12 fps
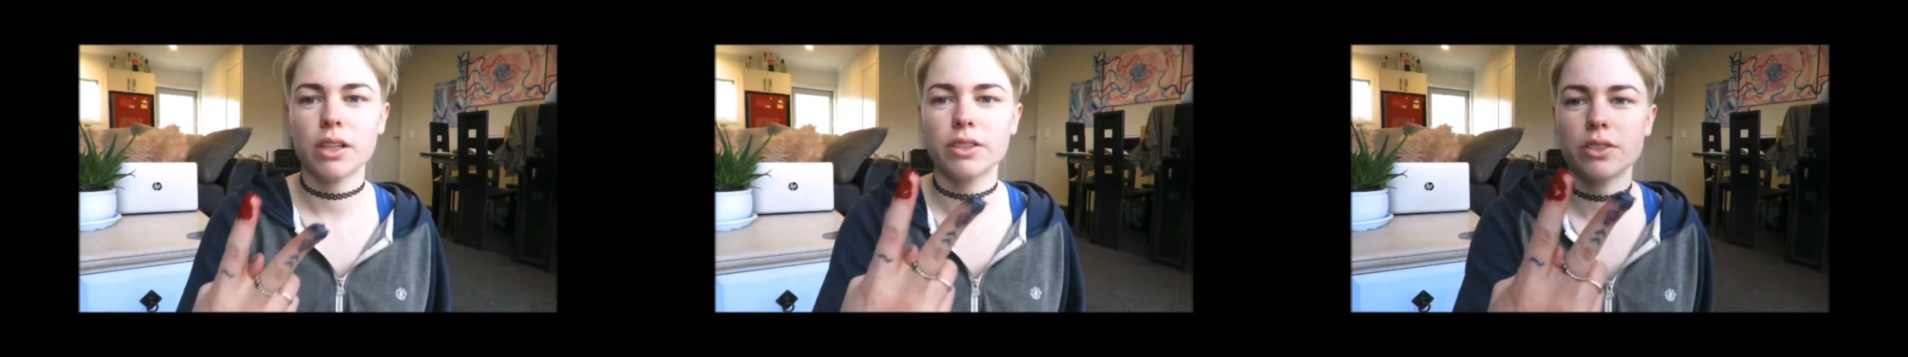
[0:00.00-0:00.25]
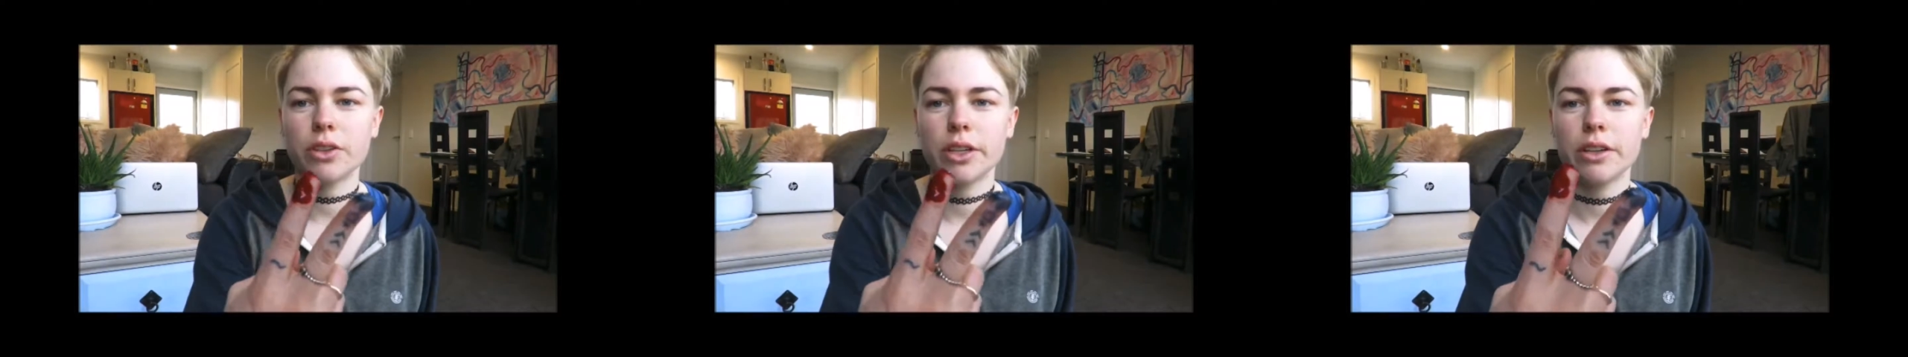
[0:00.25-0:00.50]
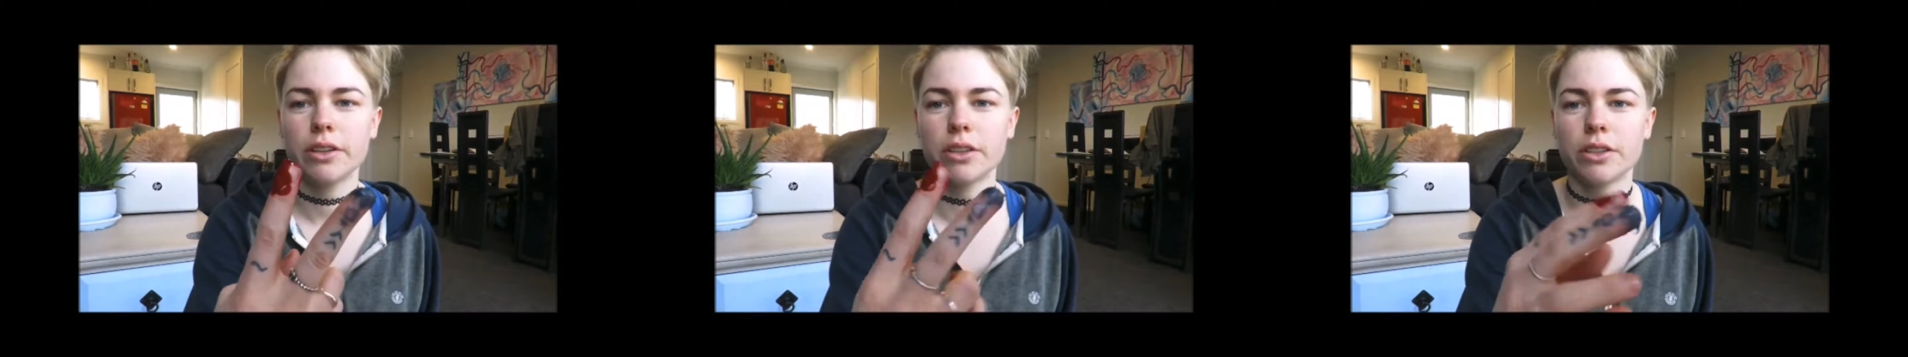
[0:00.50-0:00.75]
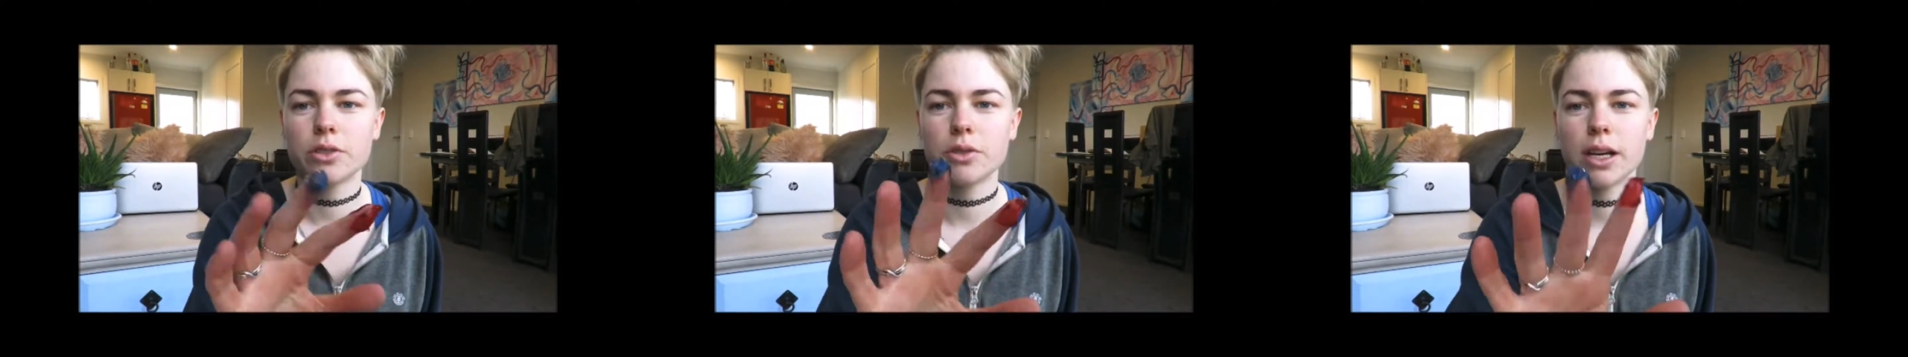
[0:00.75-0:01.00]
So here are
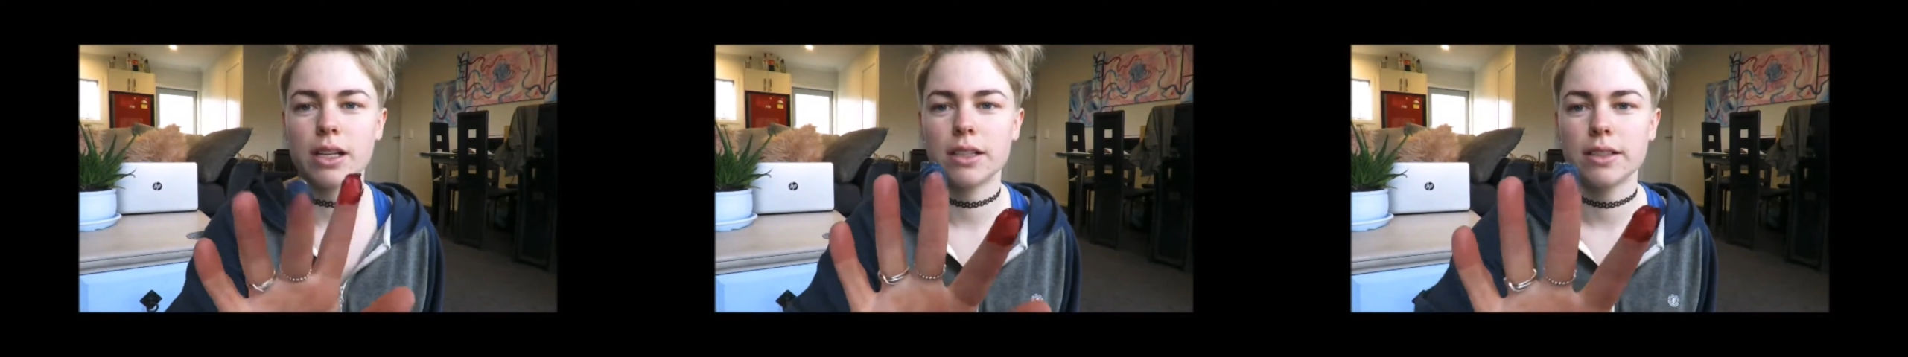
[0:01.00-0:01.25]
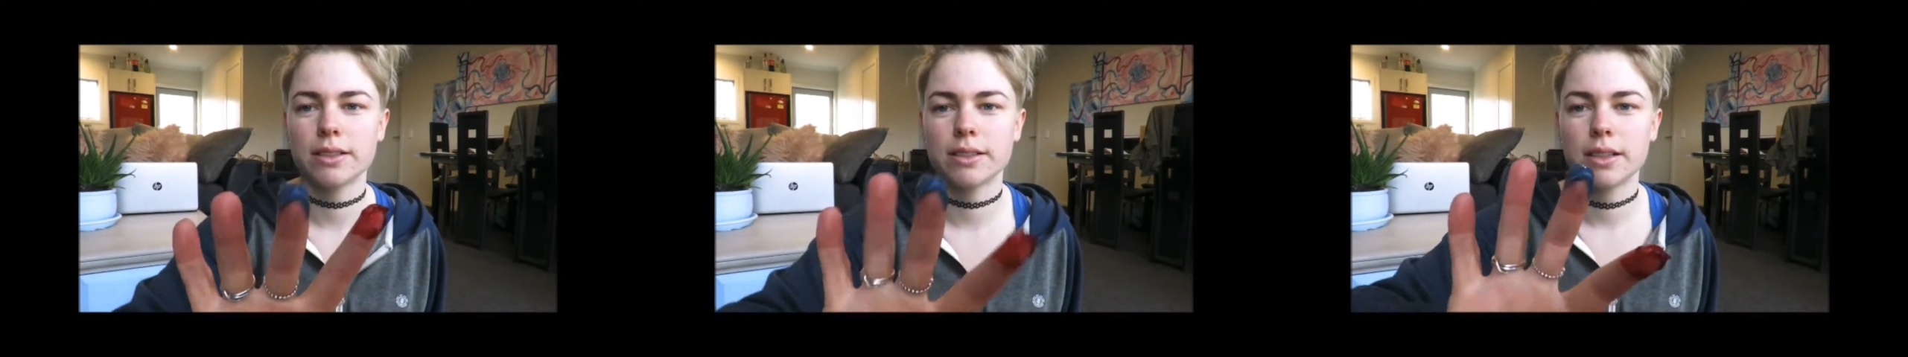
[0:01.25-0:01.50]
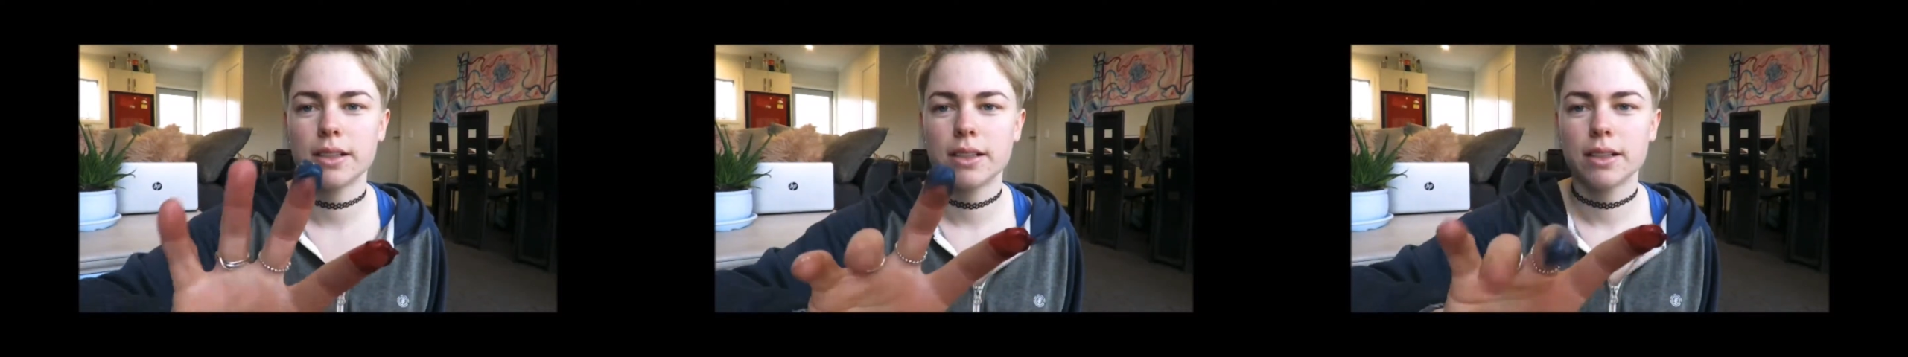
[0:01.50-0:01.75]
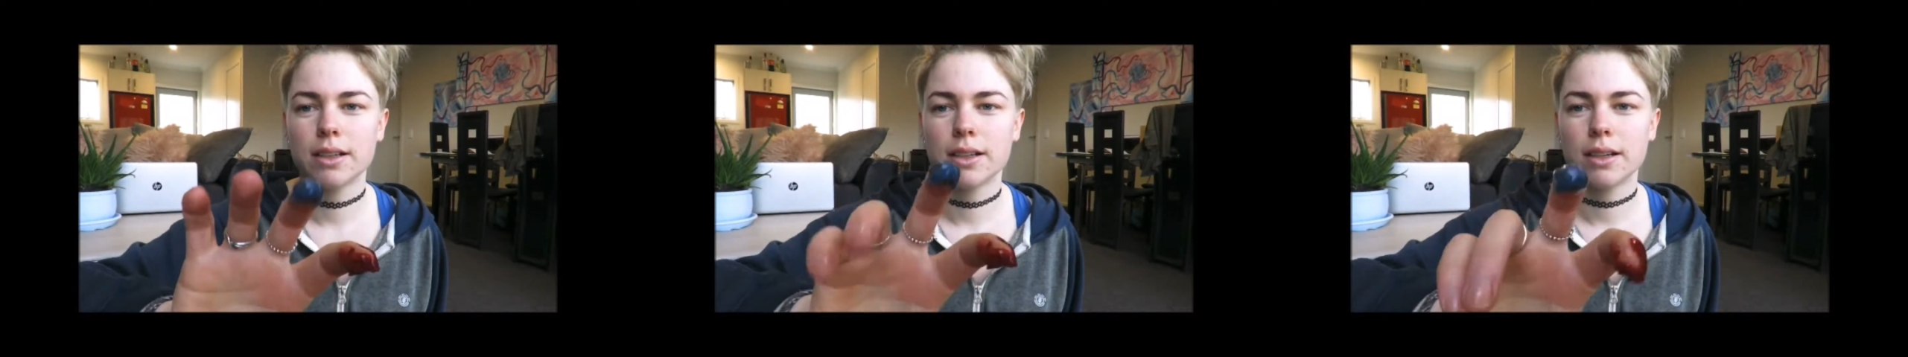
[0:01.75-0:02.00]
the two colors
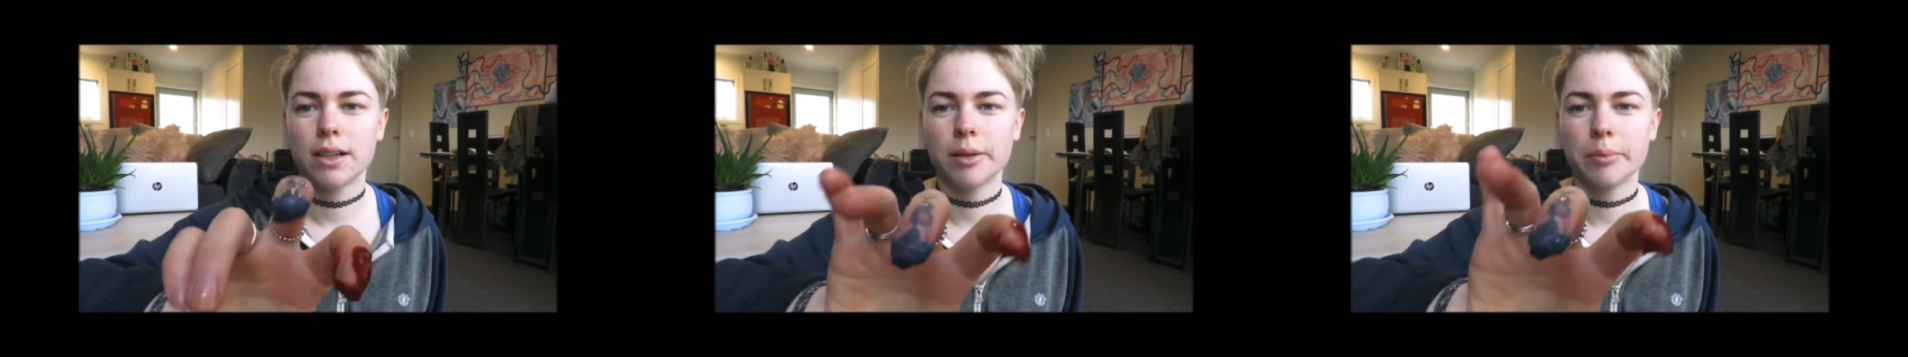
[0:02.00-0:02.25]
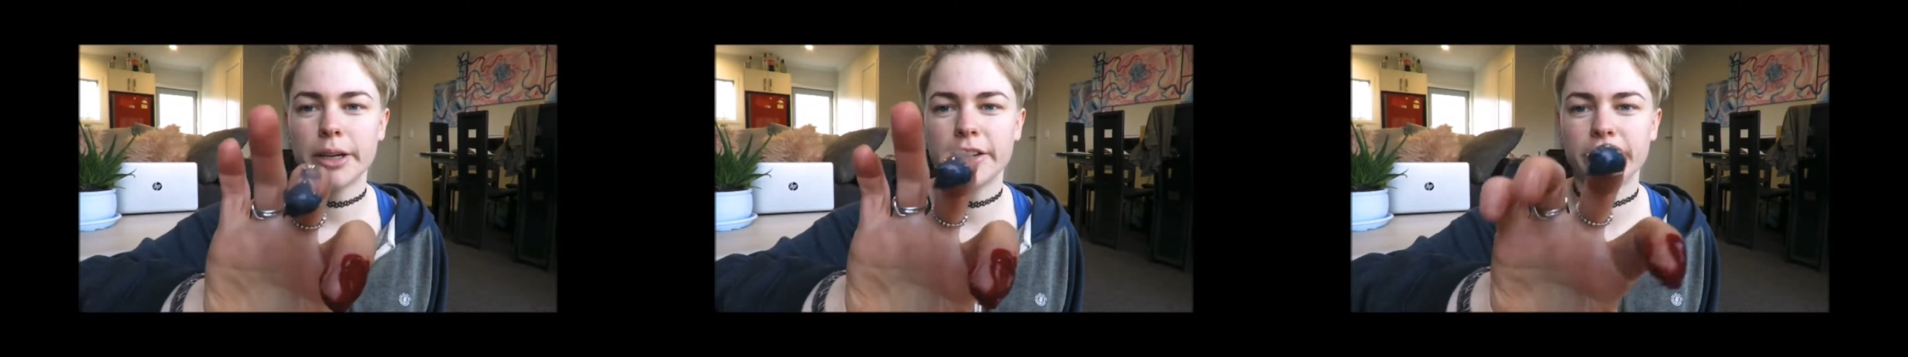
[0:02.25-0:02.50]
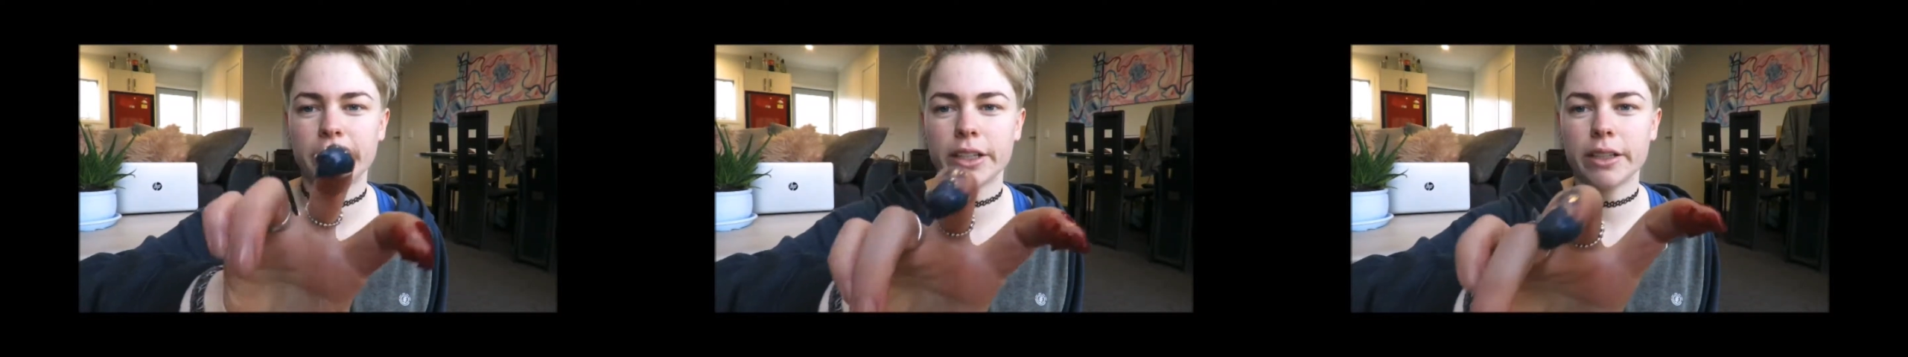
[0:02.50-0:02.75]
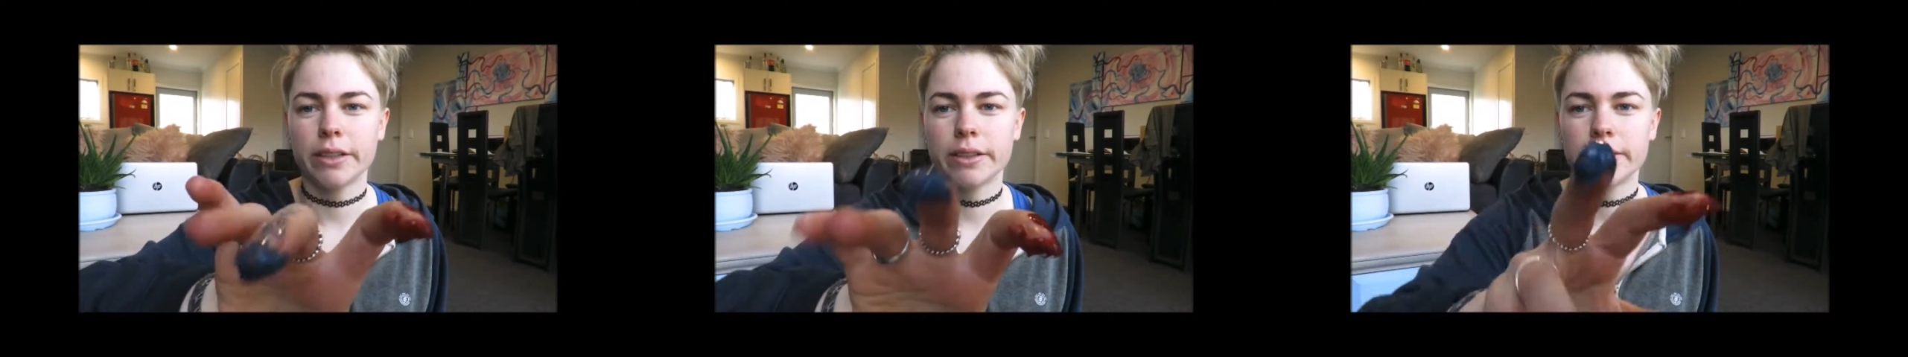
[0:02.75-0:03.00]
on my
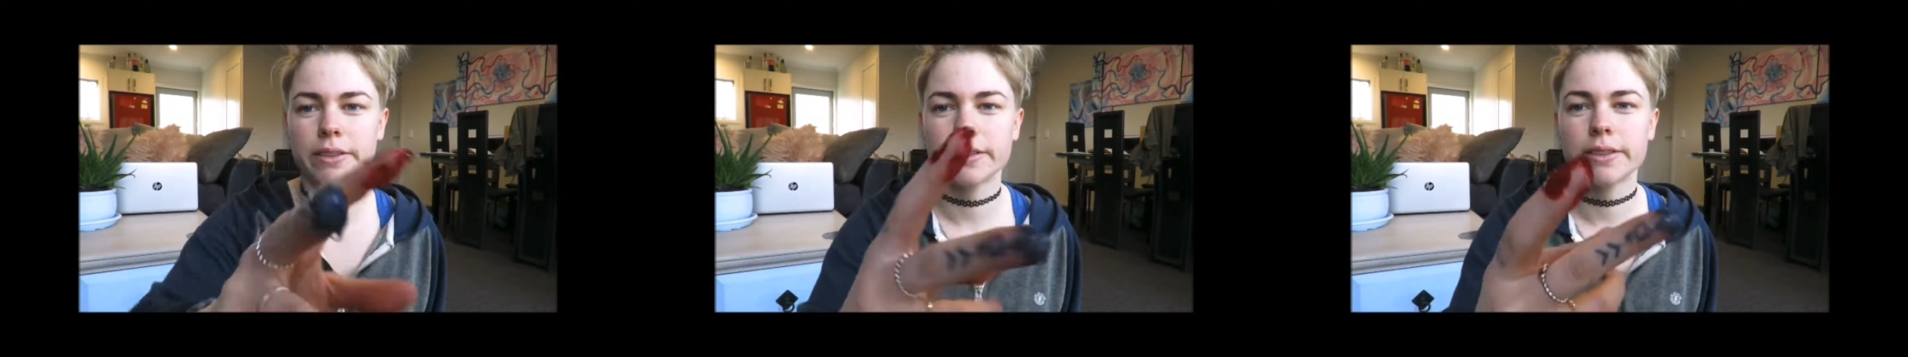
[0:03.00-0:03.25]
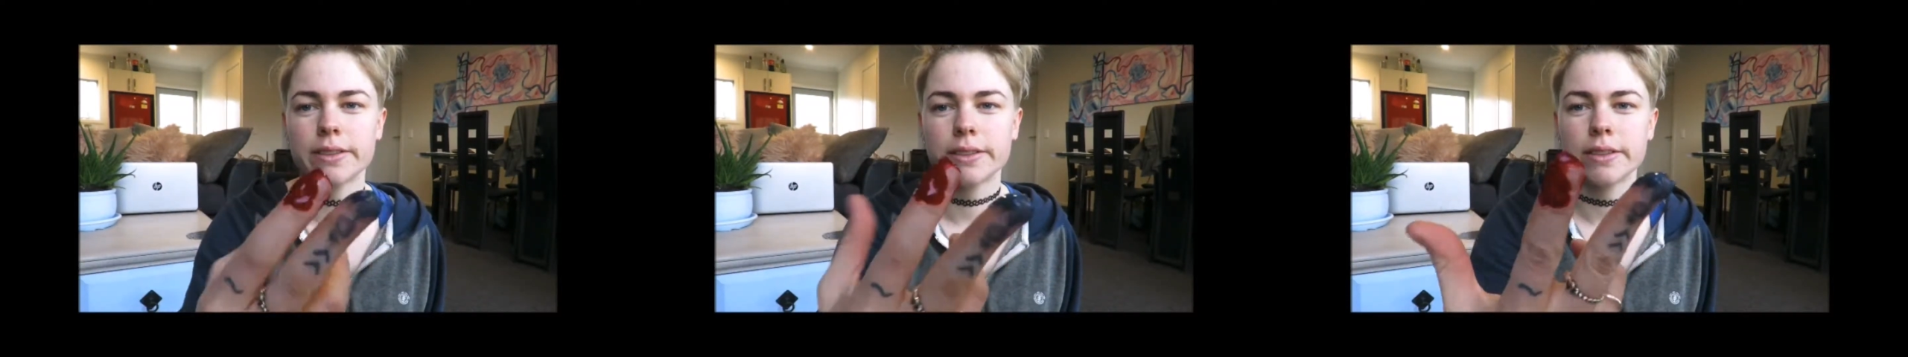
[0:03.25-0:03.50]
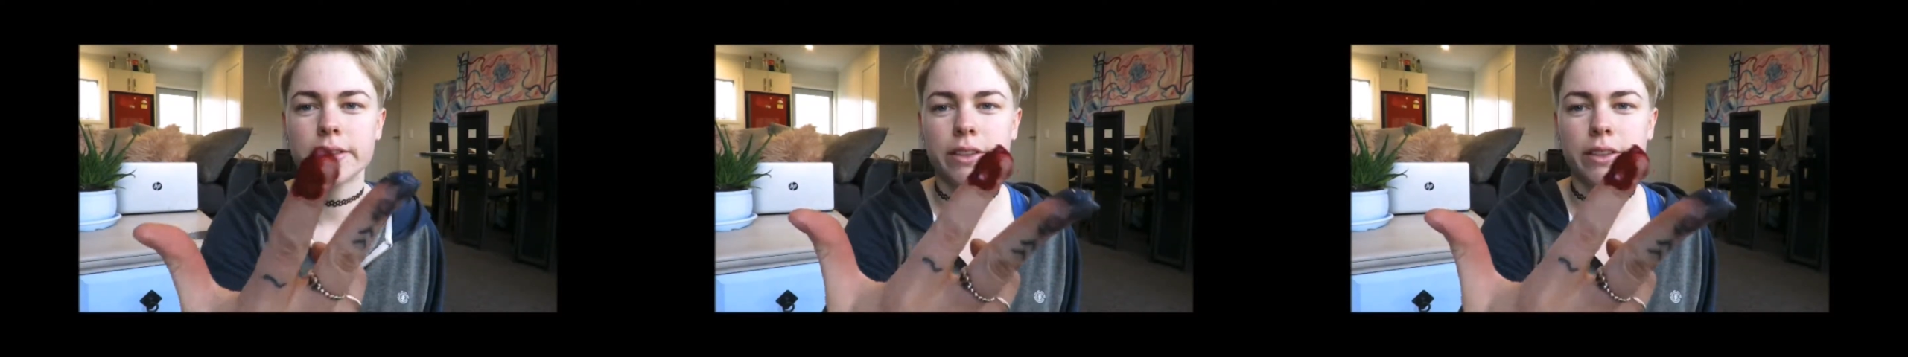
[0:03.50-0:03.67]
fingers